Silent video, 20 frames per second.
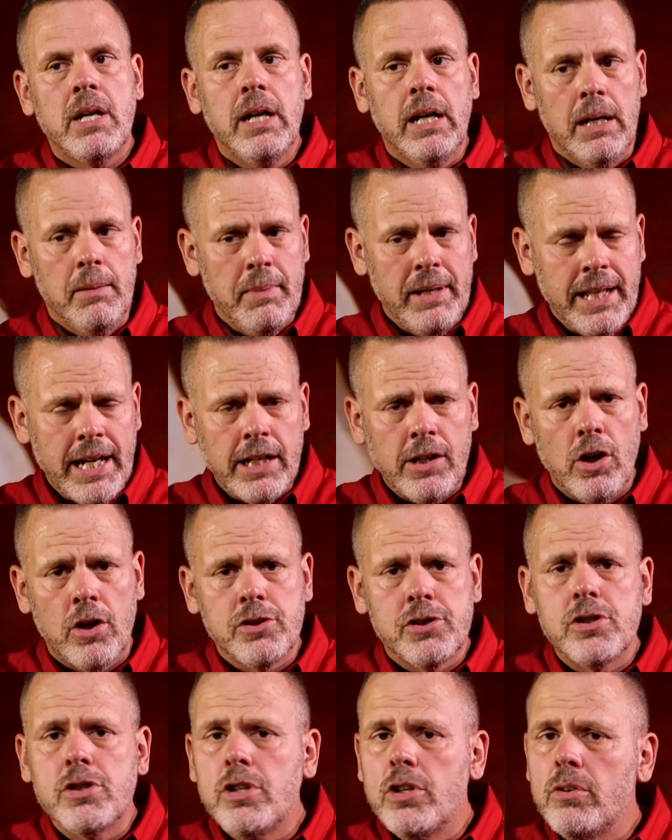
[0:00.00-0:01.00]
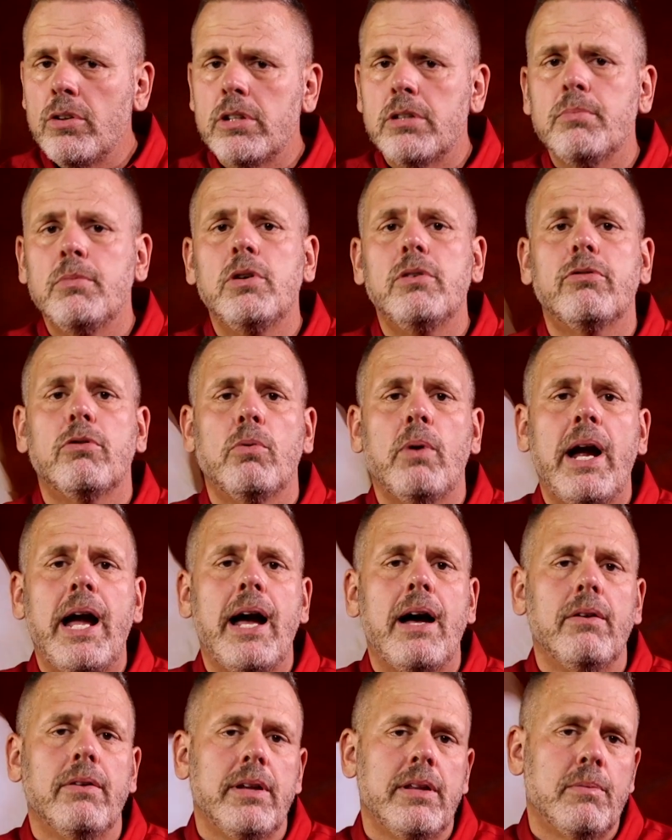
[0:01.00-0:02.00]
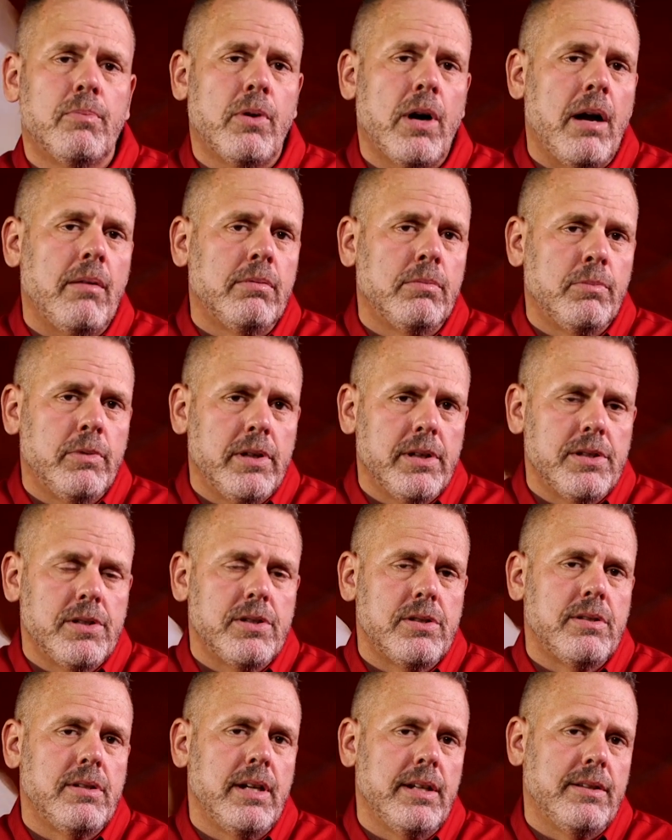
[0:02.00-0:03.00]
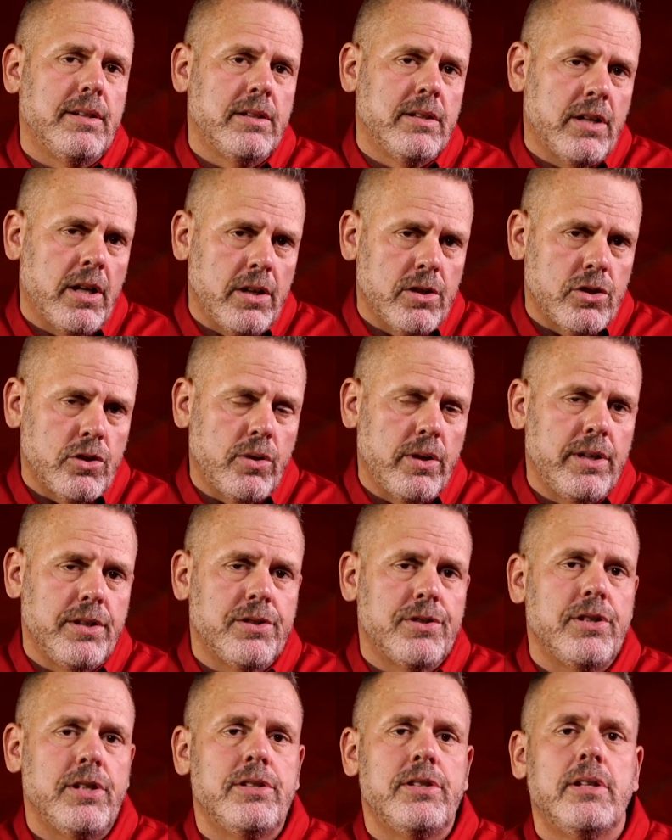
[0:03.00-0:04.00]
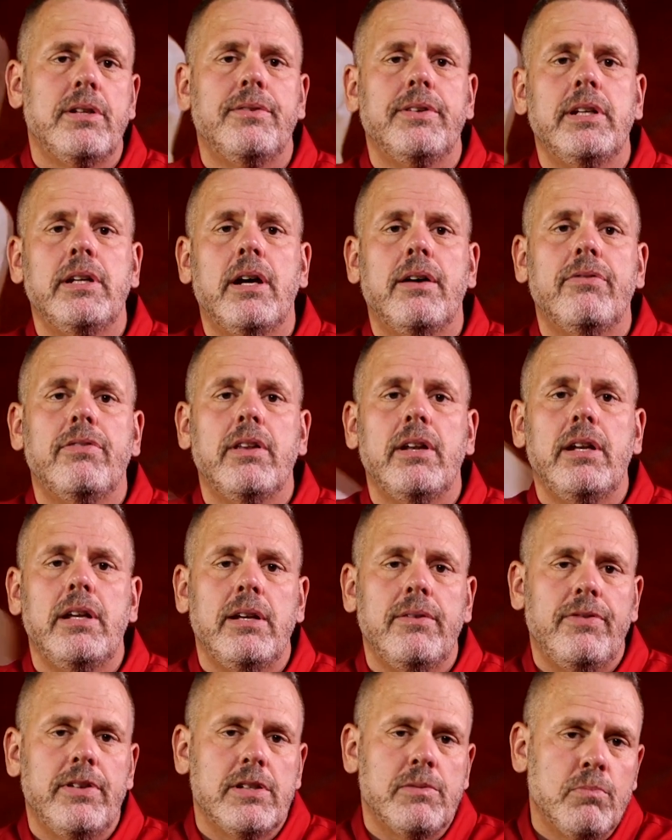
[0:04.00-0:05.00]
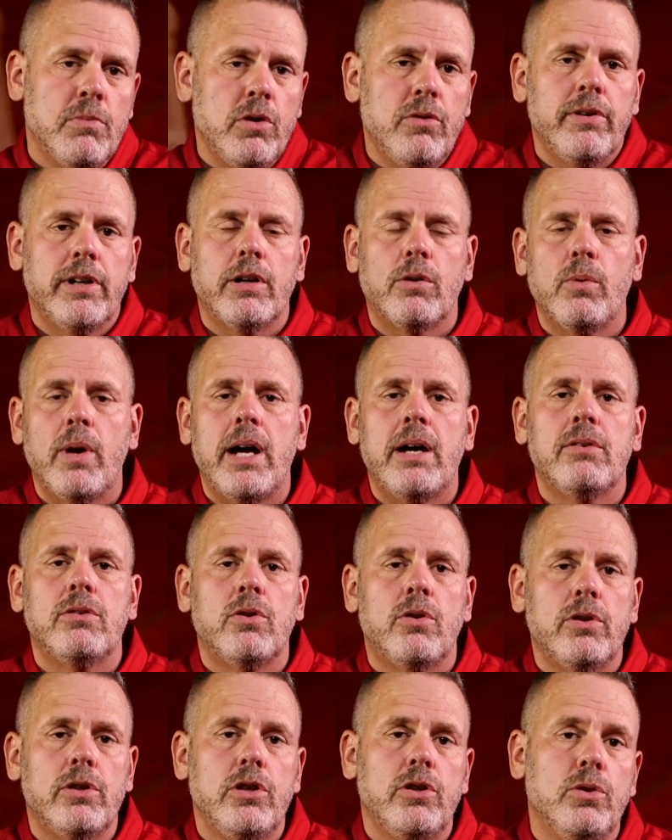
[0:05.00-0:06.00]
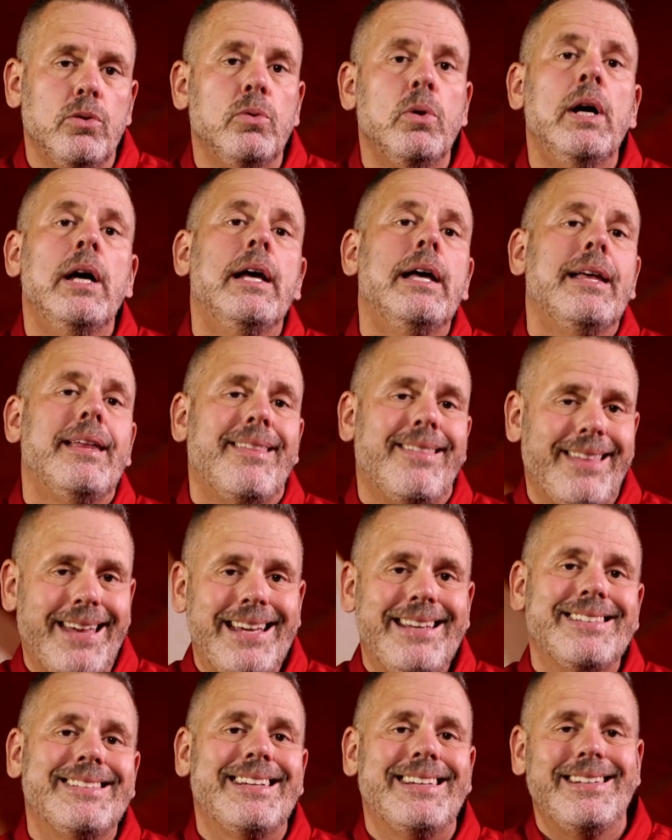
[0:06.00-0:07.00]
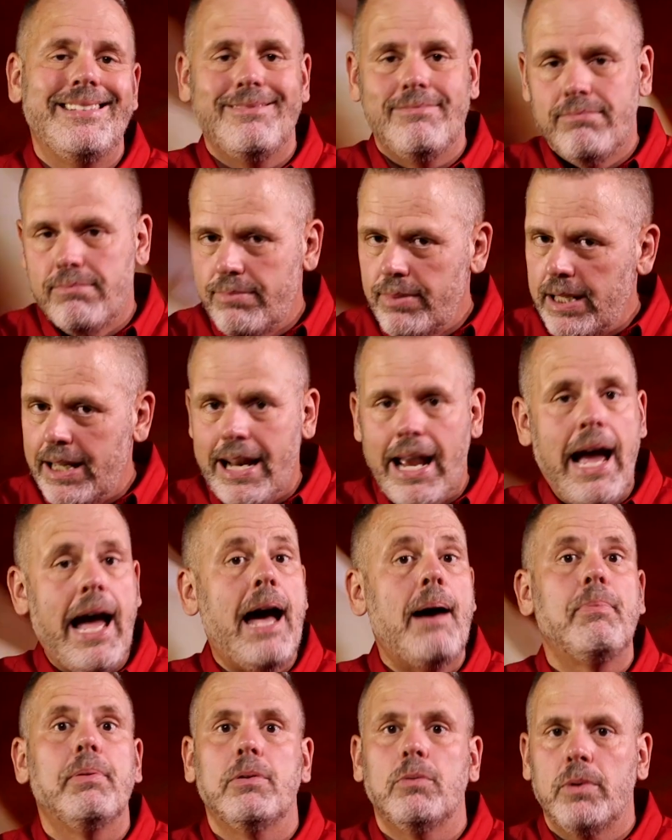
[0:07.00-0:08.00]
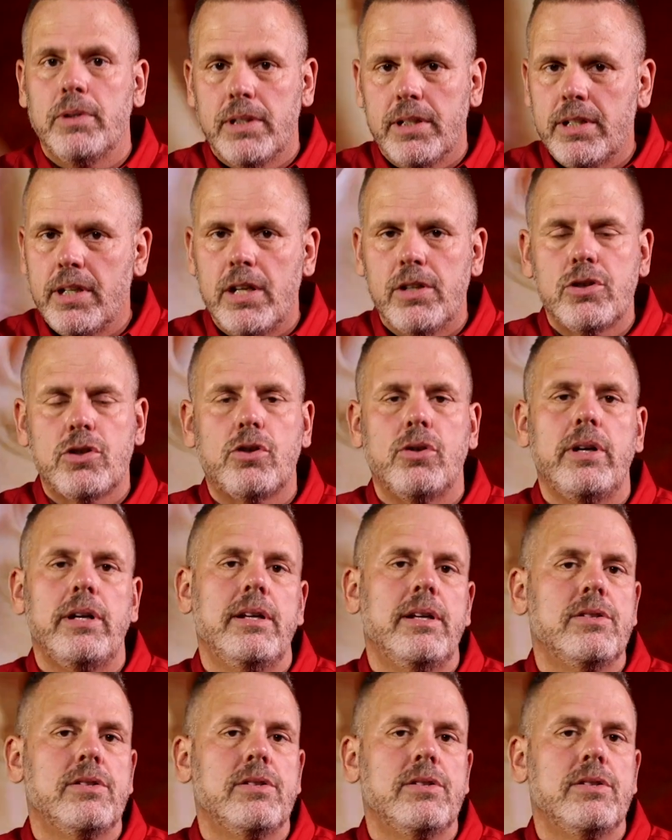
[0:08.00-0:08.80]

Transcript: and that causes the unit to move around. And the problem is that the touchscreen is sensitive enough that if it's moving around on you, things can happen with the touchscreen.